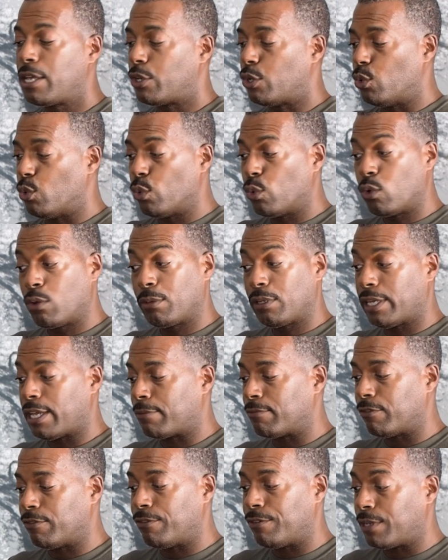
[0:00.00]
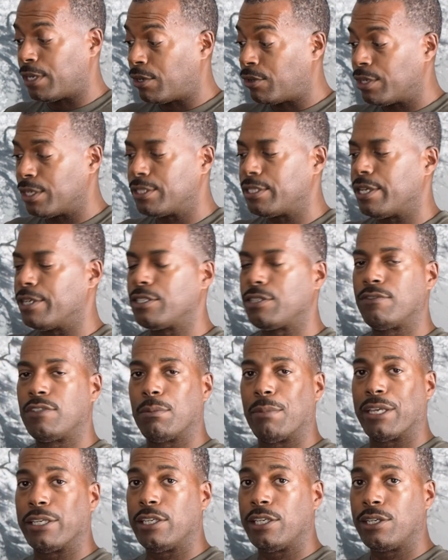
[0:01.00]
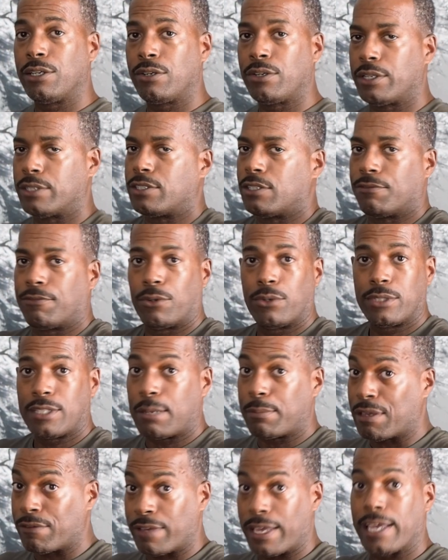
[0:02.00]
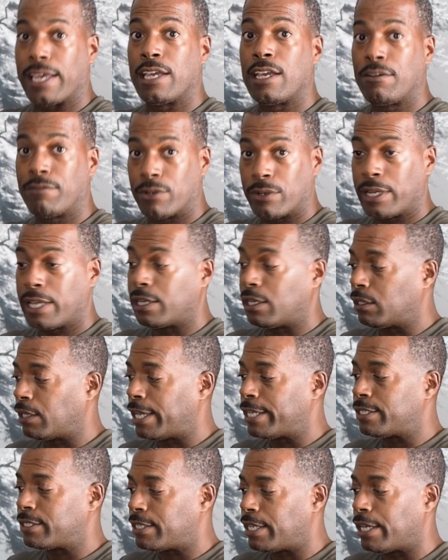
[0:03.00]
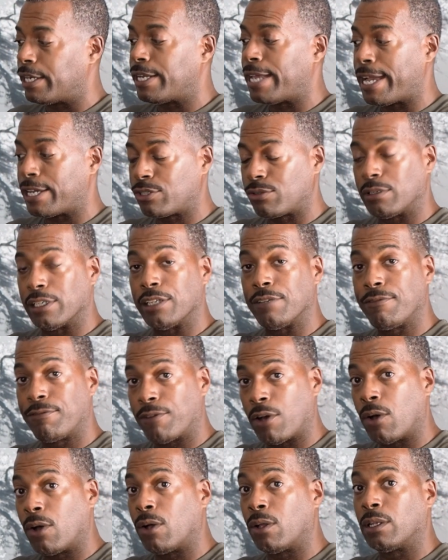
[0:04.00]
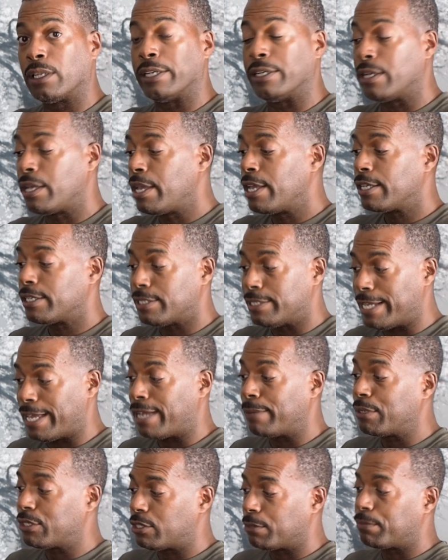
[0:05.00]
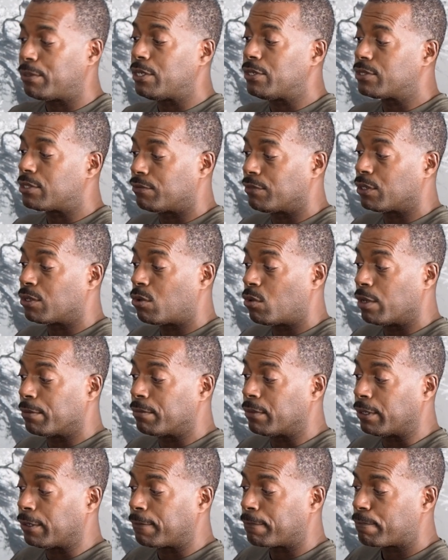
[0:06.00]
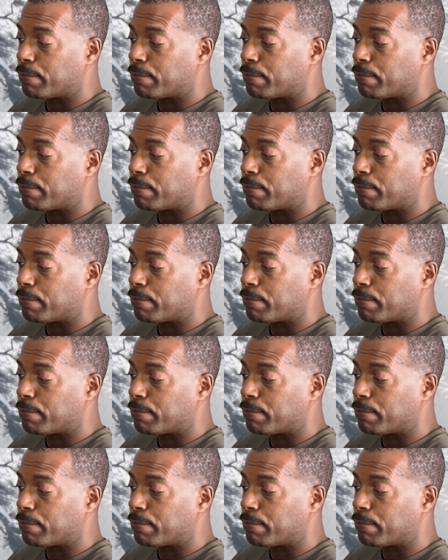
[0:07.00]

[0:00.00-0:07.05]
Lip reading: Normally I'm very attentive to my gear. It's the first time I've ever had a light stand actually fall and damage a piece of equipment.